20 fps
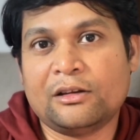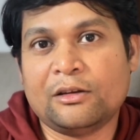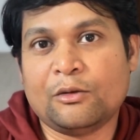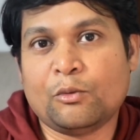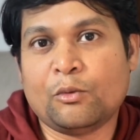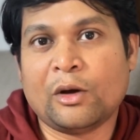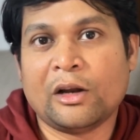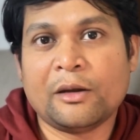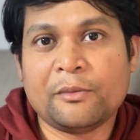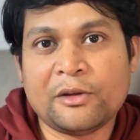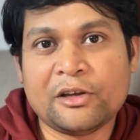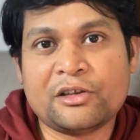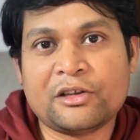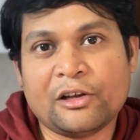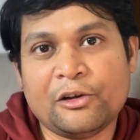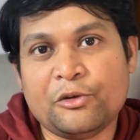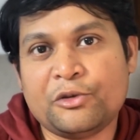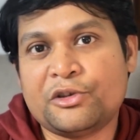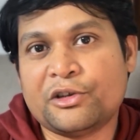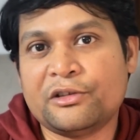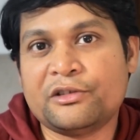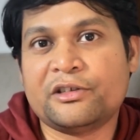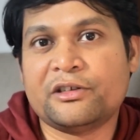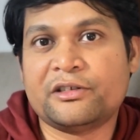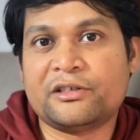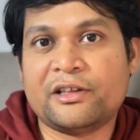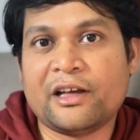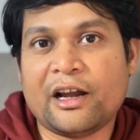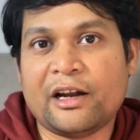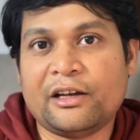One of the solutions
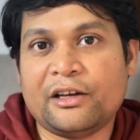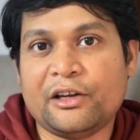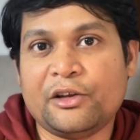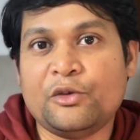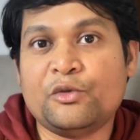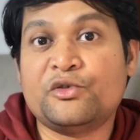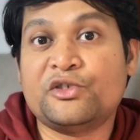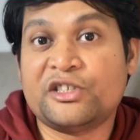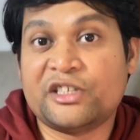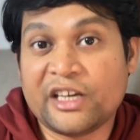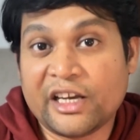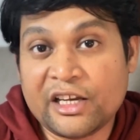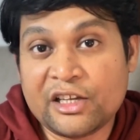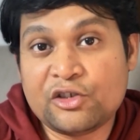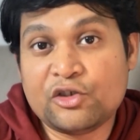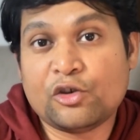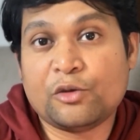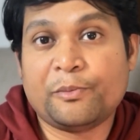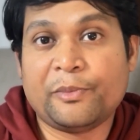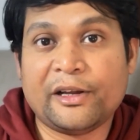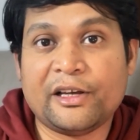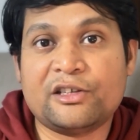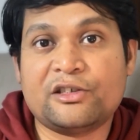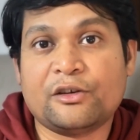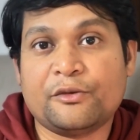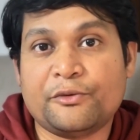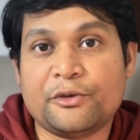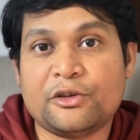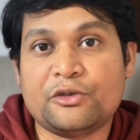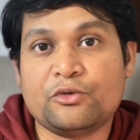is that you change your place
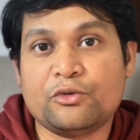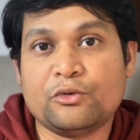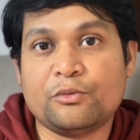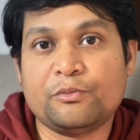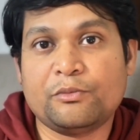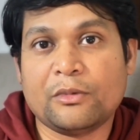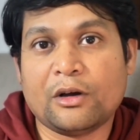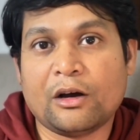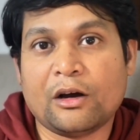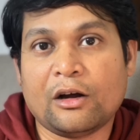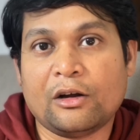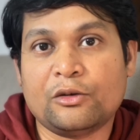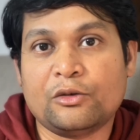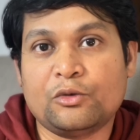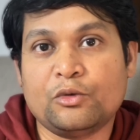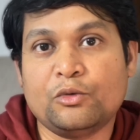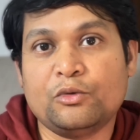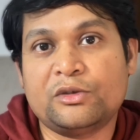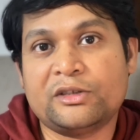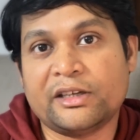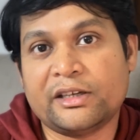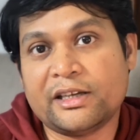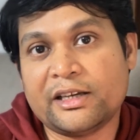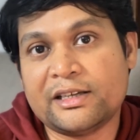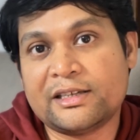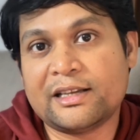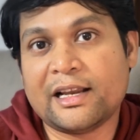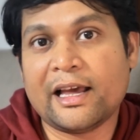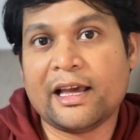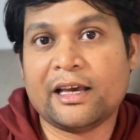of issue to
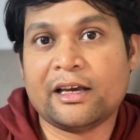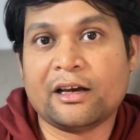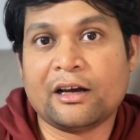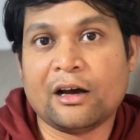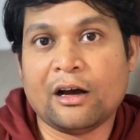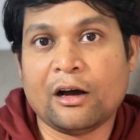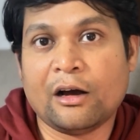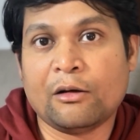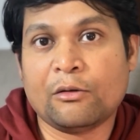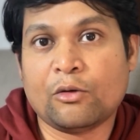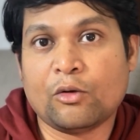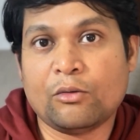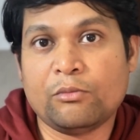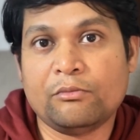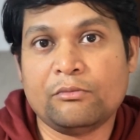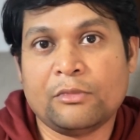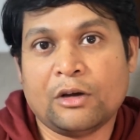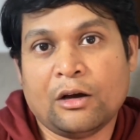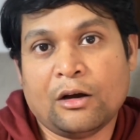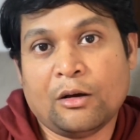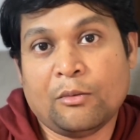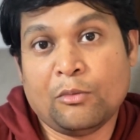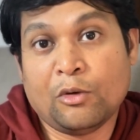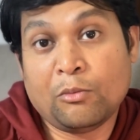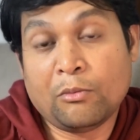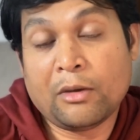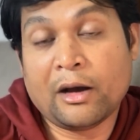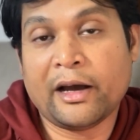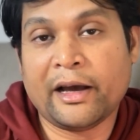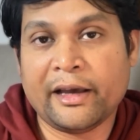cities like
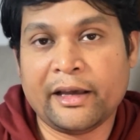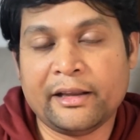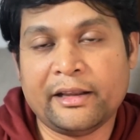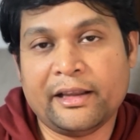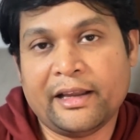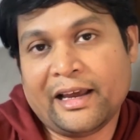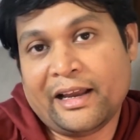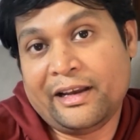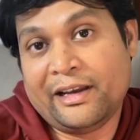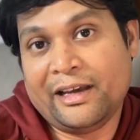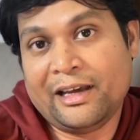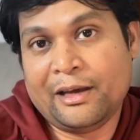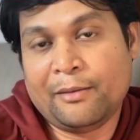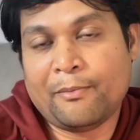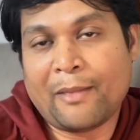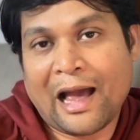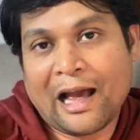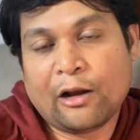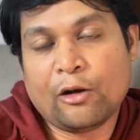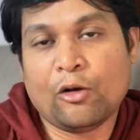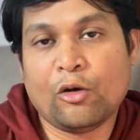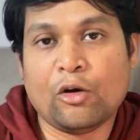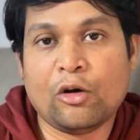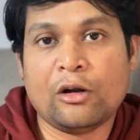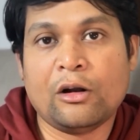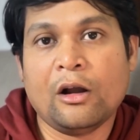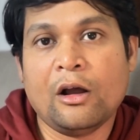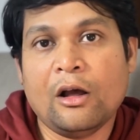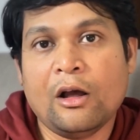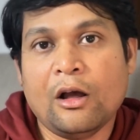Mumbai, Delhi, Bangalore.